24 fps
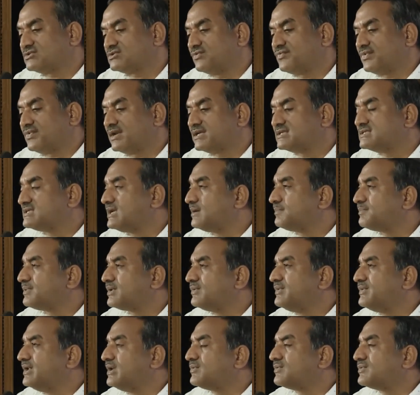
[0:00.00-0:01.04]
So for example,
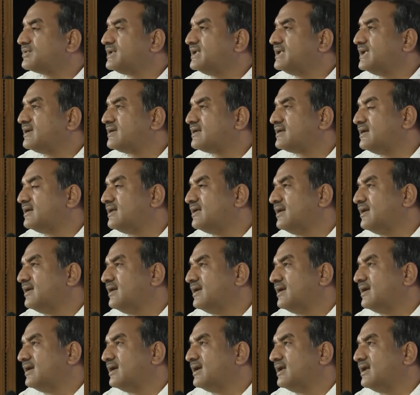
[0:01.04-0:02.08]
we have created
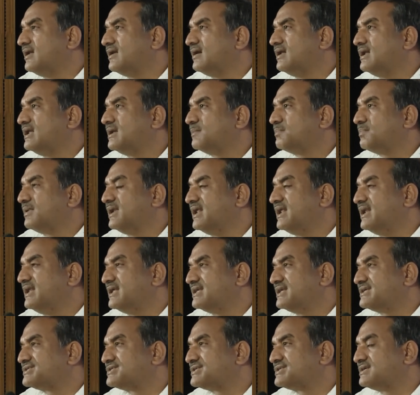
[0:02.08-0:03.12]
a learning
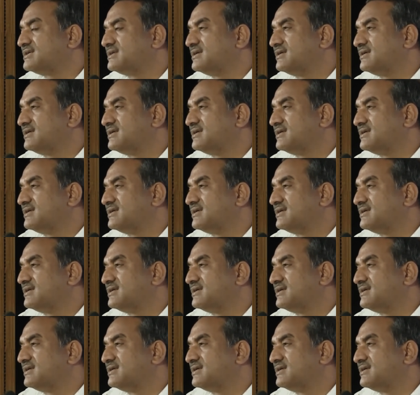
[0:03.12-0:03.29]
playlist,